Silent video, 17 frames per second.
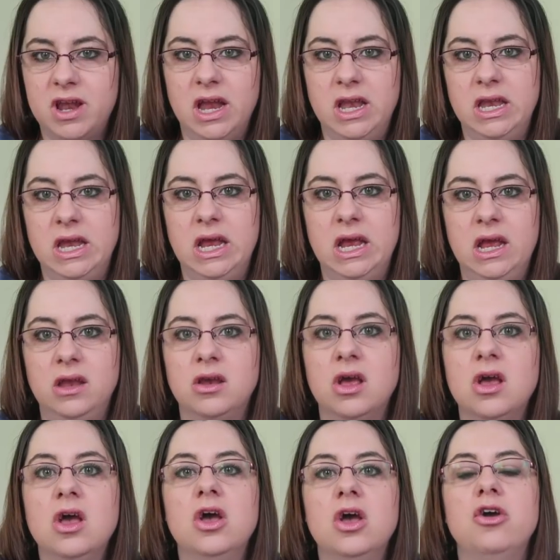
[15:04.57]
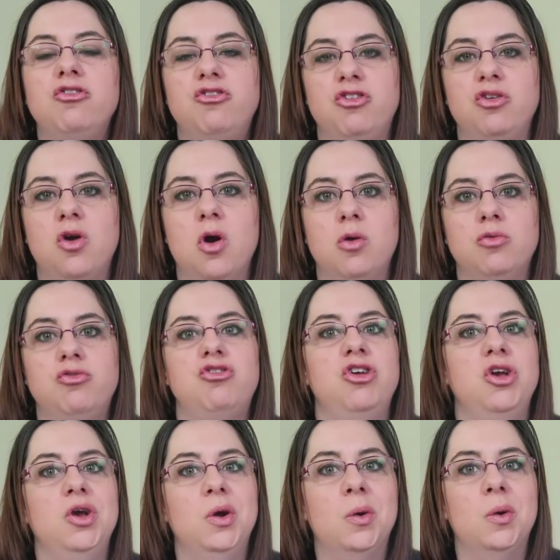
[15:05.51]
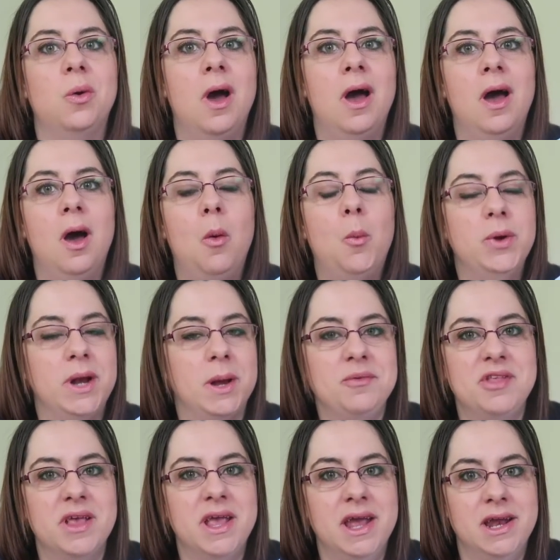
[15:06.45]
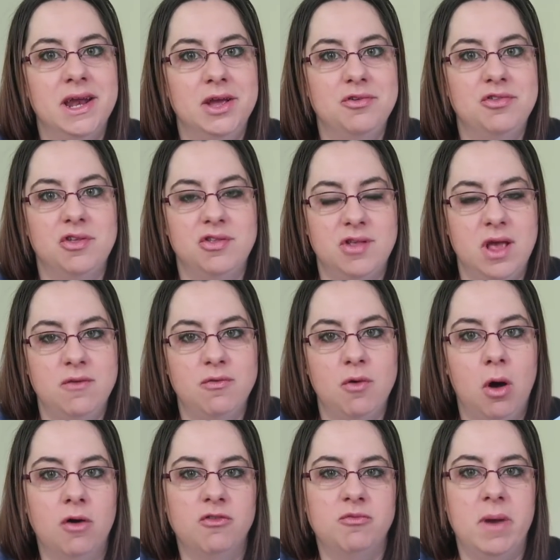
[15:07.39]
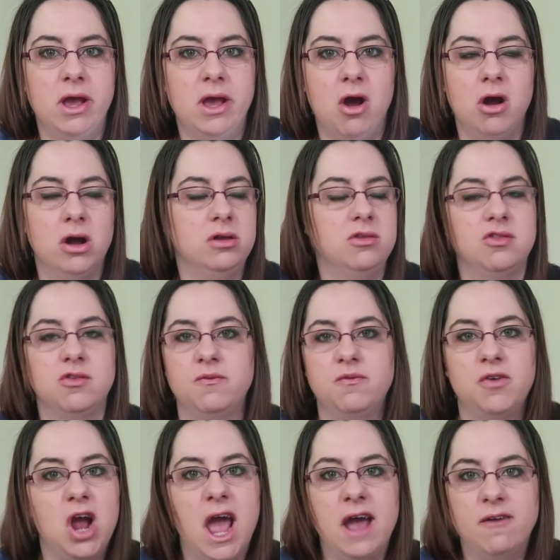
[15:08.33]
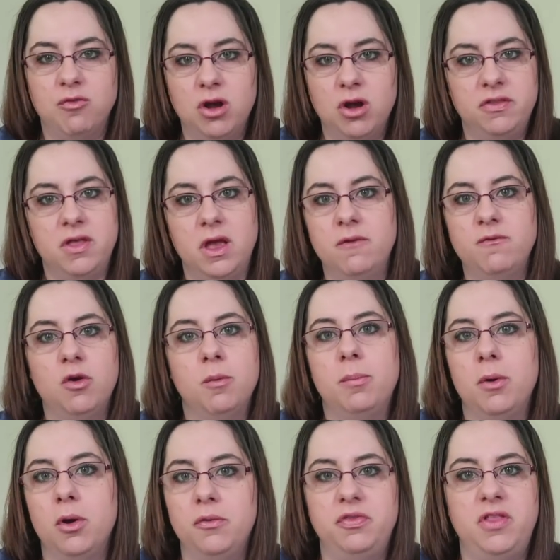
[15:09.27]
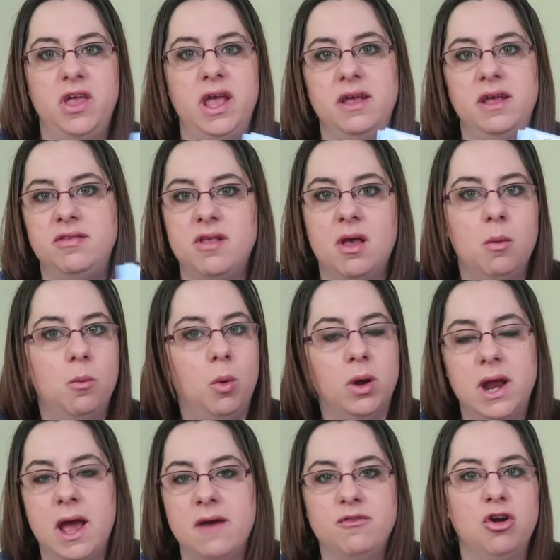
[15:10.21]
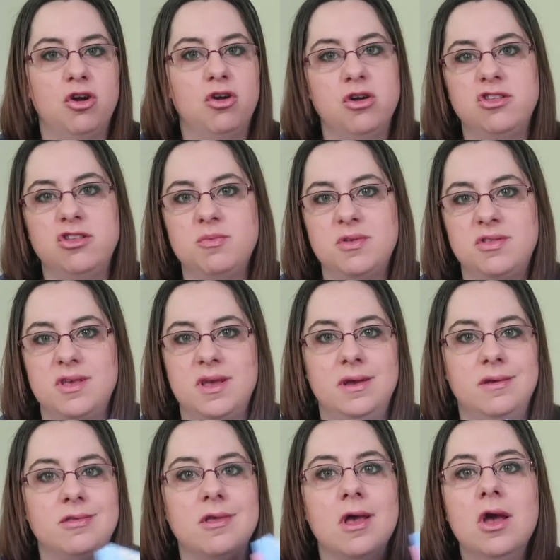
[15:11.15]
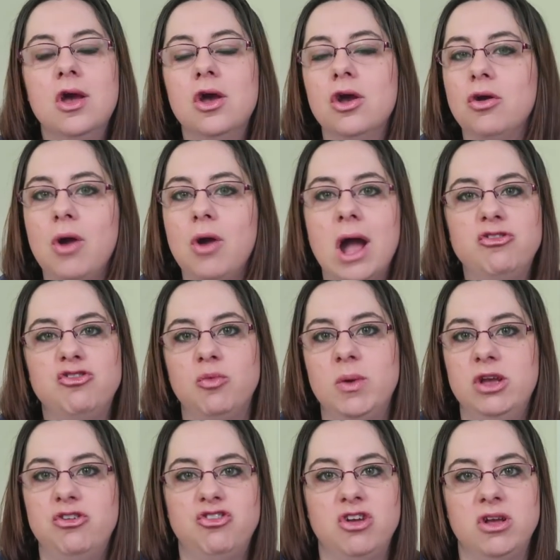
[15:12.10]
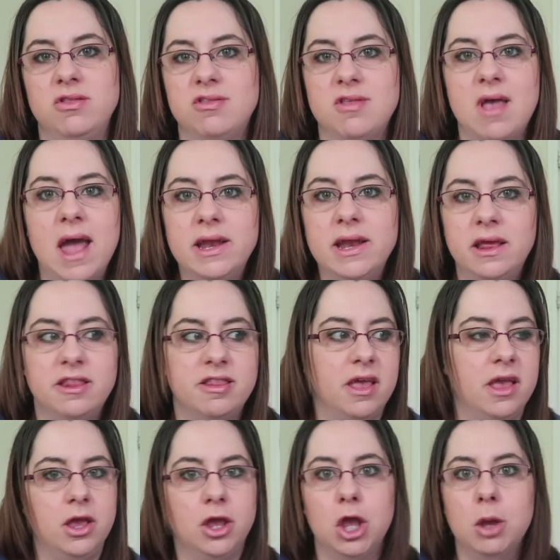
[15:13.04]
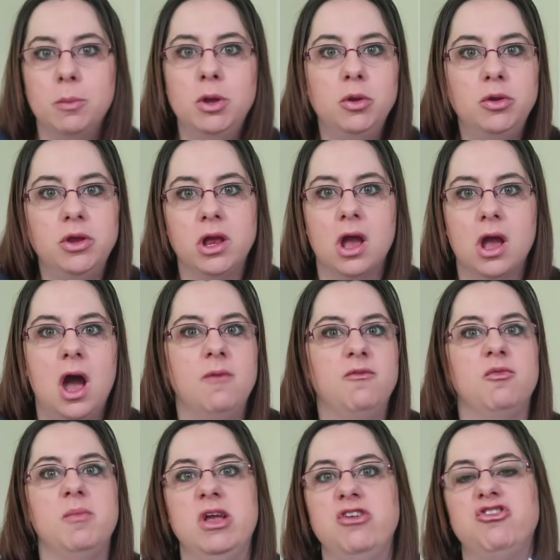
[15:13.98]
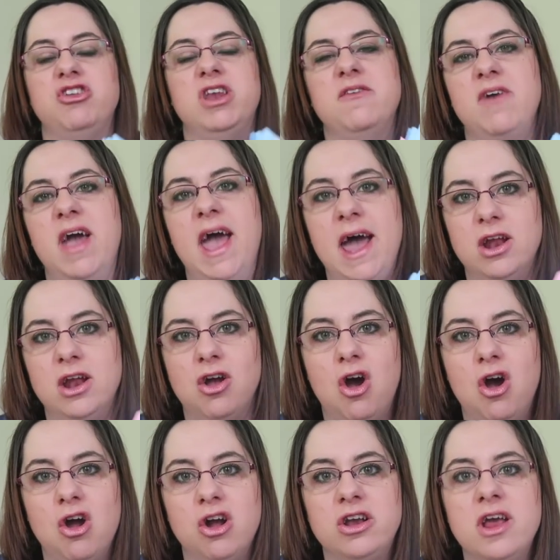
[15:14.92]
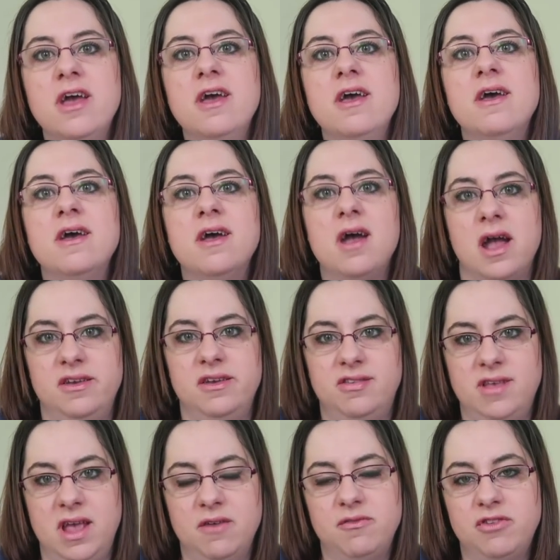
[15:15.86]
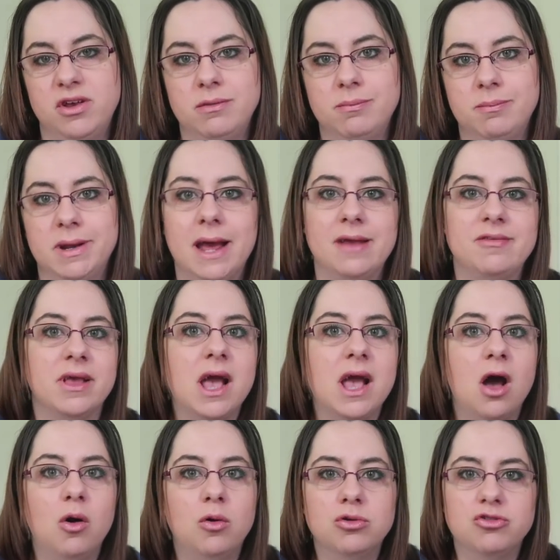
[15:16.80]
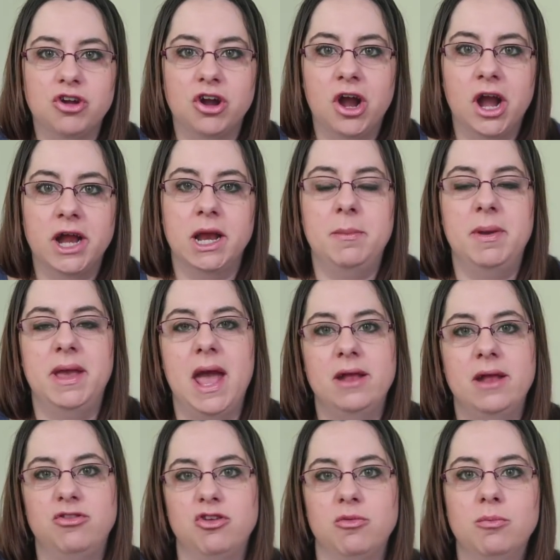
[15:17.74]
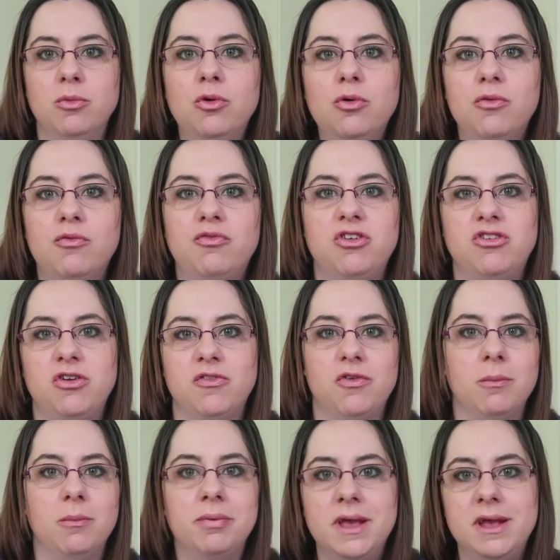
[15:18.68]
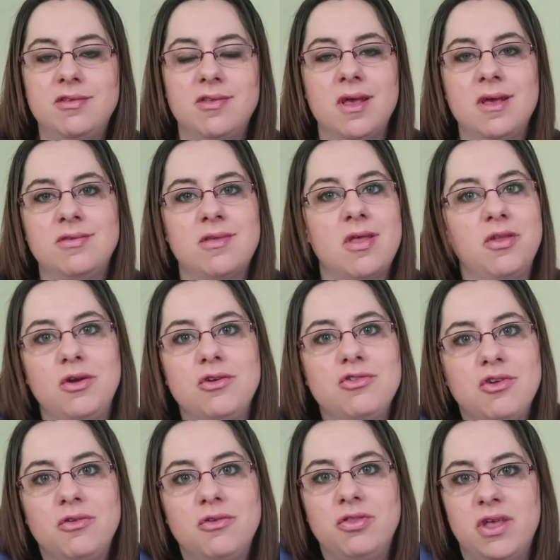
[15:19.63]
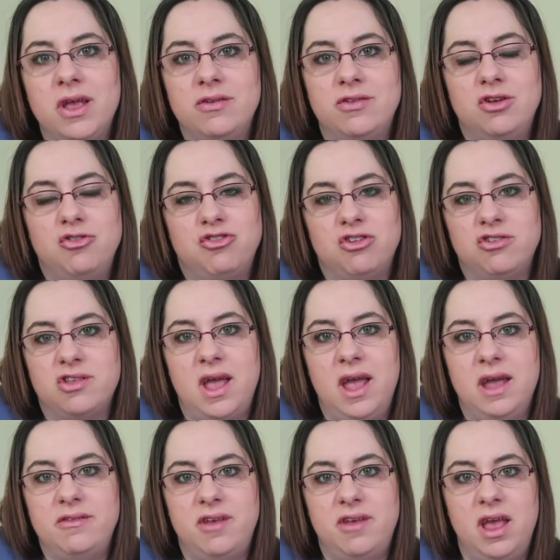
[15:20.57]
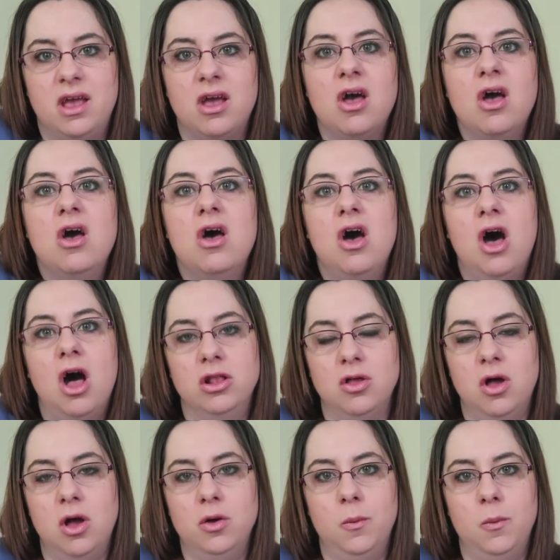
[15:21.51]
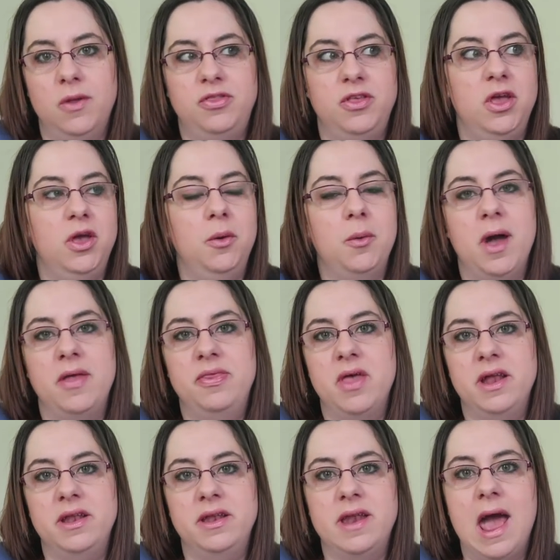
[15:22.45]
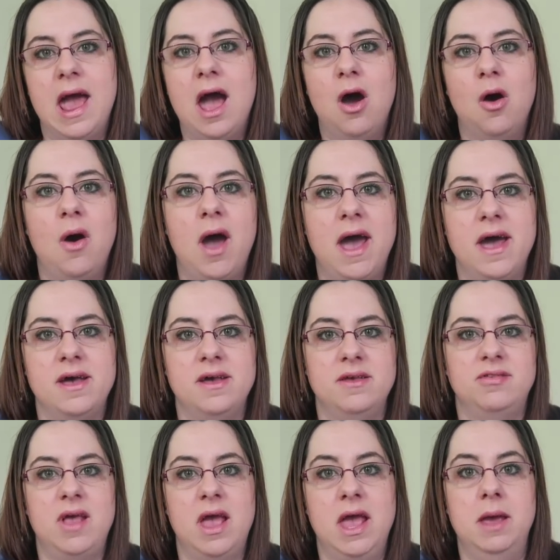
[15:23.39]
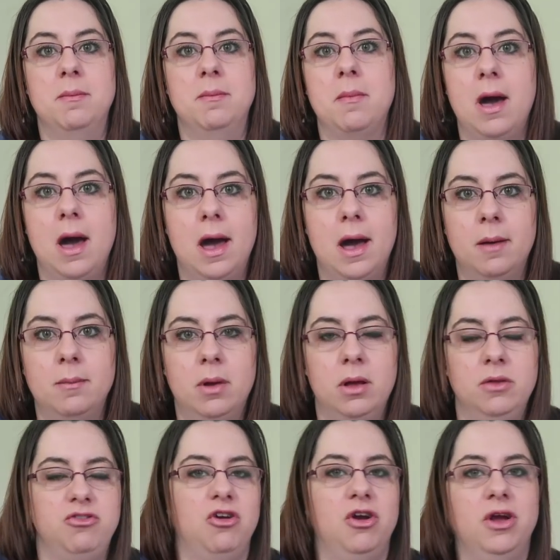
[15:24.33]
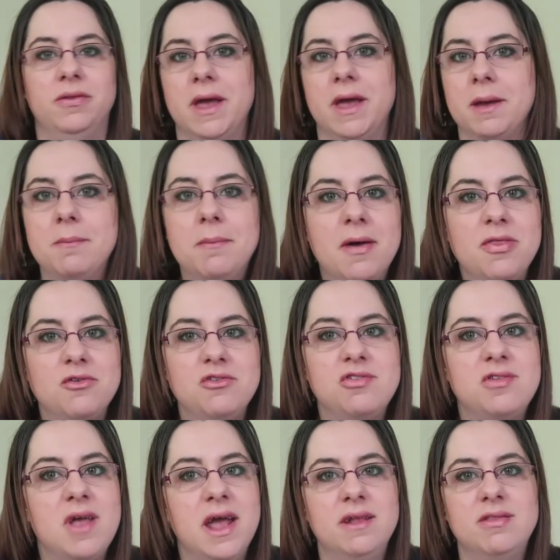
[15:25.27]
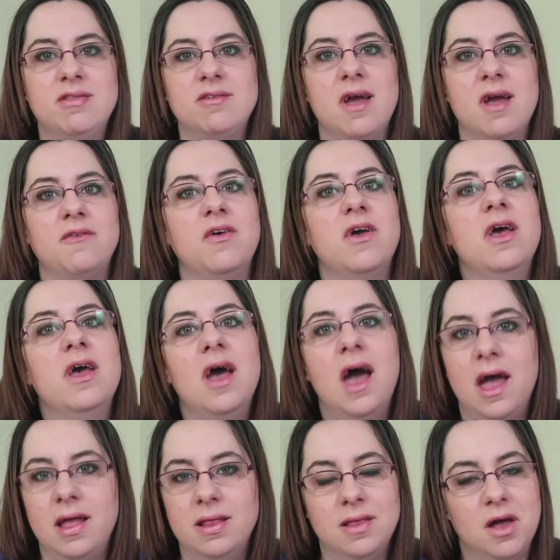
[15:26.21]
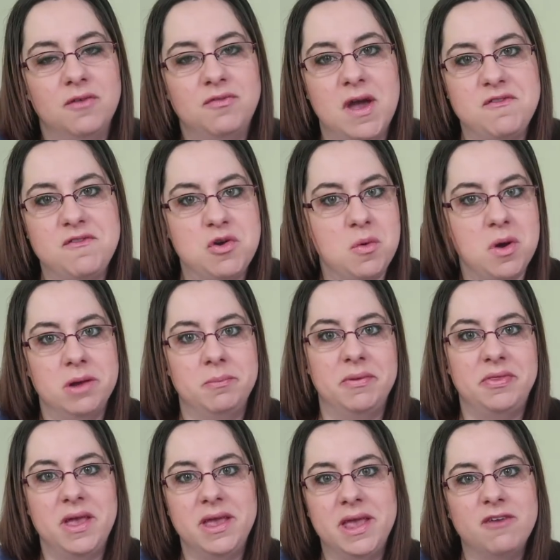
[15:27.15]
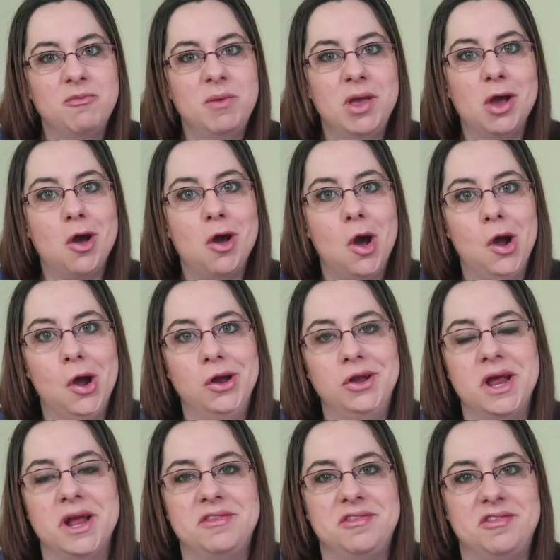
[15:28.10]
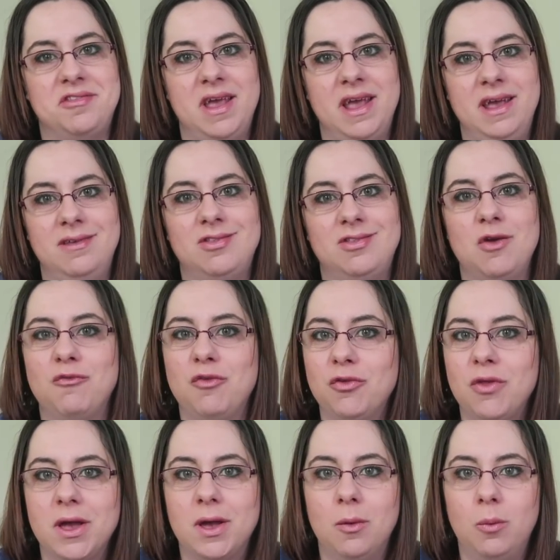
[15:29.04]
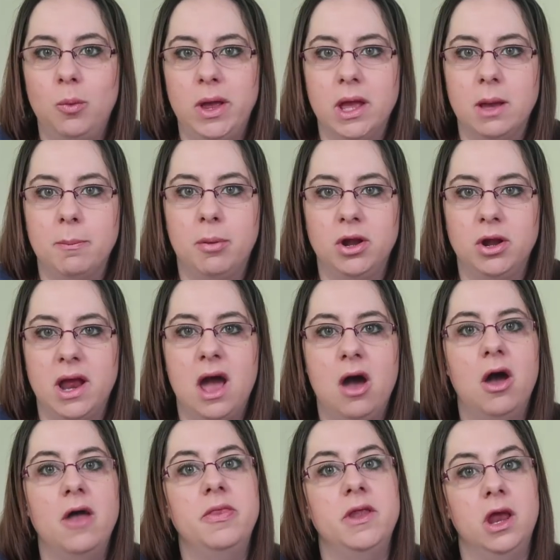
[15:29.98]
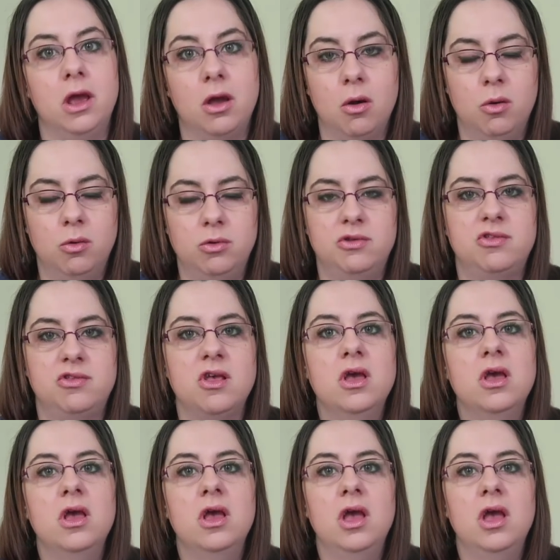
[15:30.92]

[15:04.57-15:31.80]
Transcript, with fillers: that I need to go to. When I was a kid, I used to save all of my cards for everything, for birthdays, whatever, Christmases, graduations, anything, communion, confirmation. If I had a card, I saved it. But as I got older and I began to move to different places, there are certain things that you just can't take along with you. And then now as a mom during like Mother's Day and stuff, I love everyone, but they give me a card. It stays for like a week, put out, and then it goes